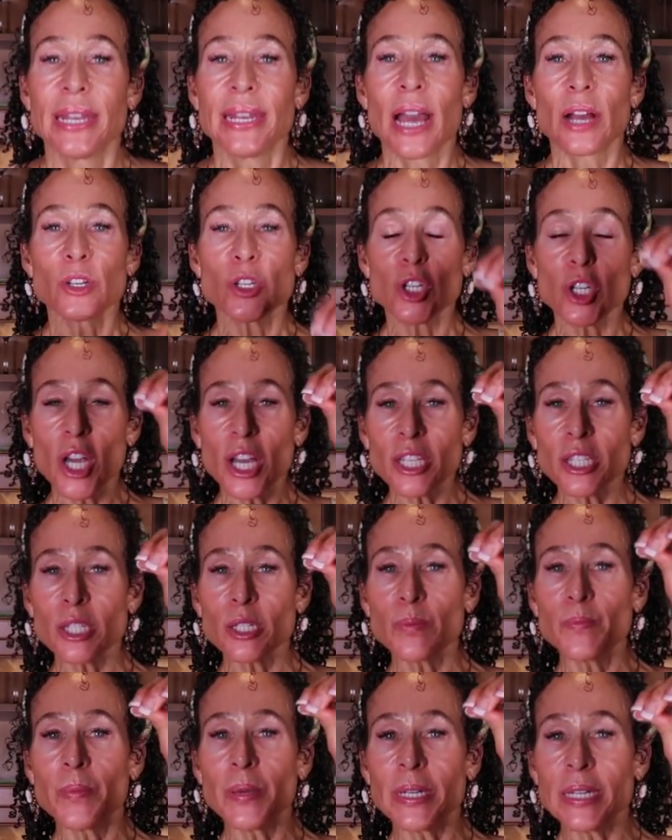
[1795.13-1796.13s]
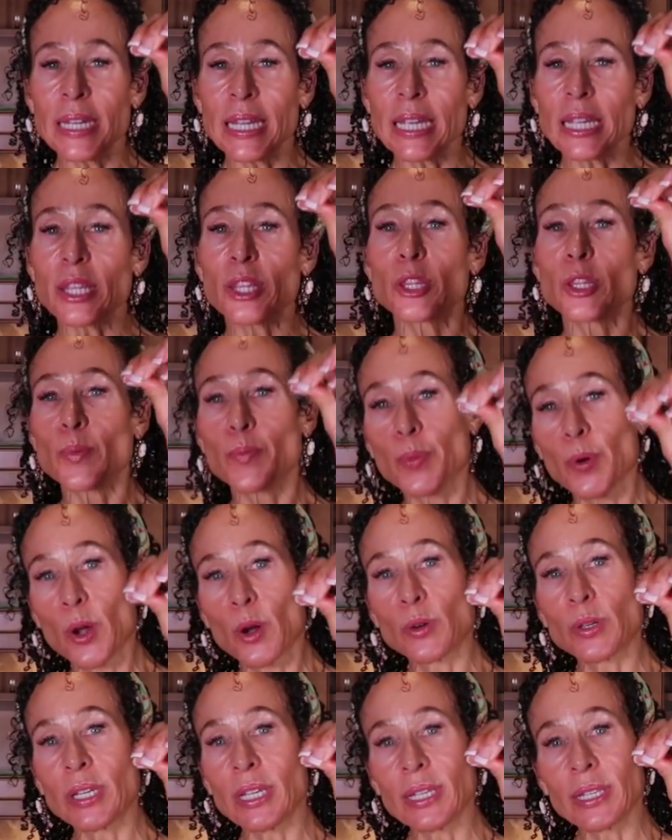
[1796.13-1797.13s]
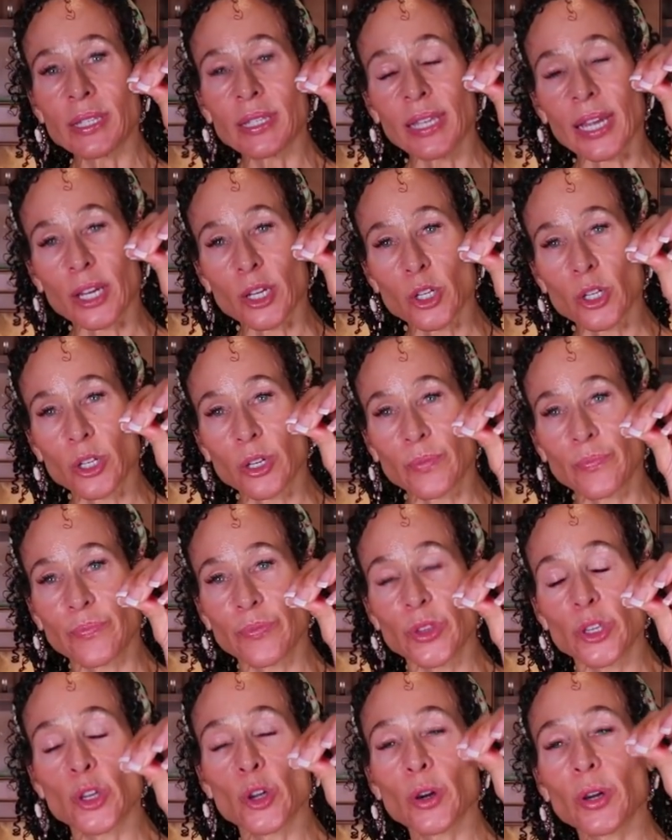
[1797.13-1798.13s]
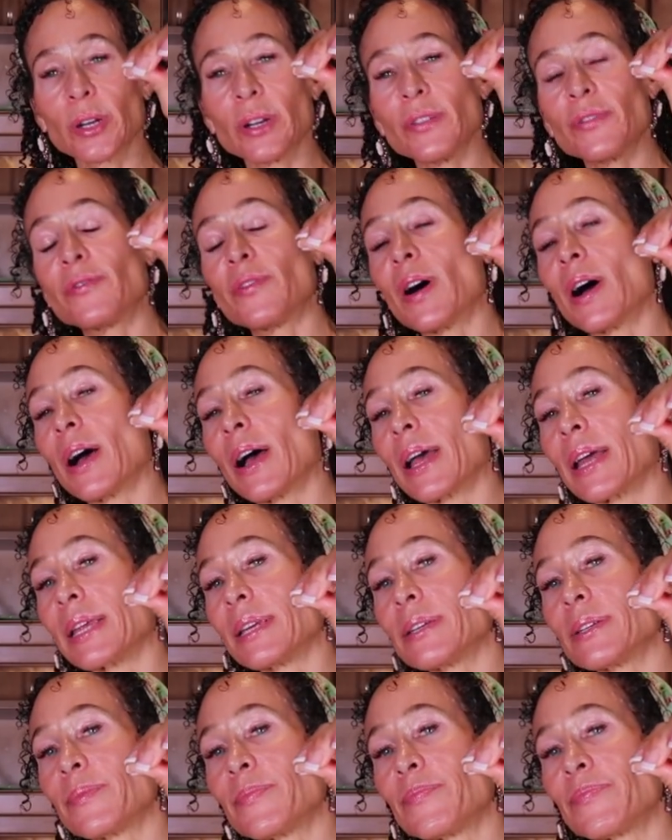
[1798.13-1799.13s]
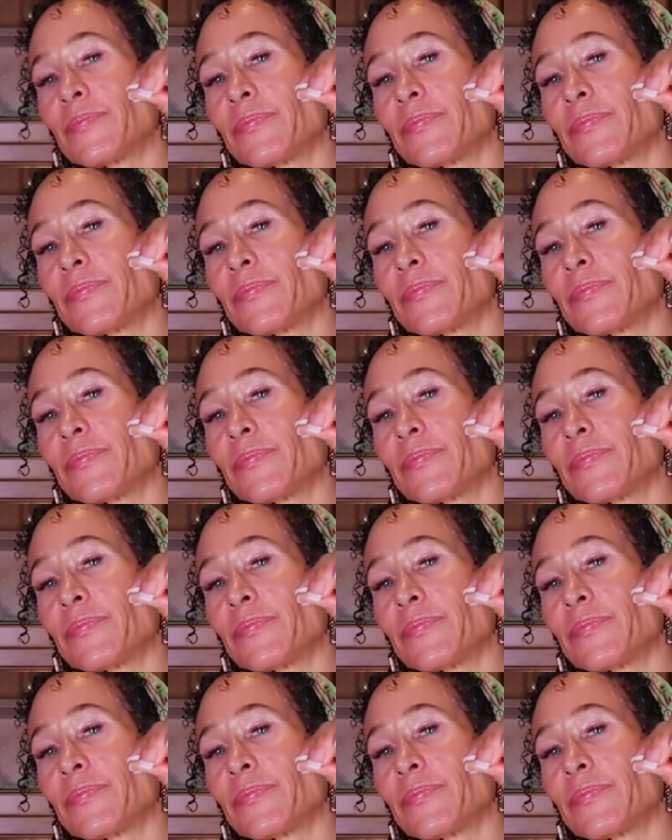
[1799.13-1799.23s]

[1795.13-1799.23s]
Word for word: Now just beneath the protein section, you're going to find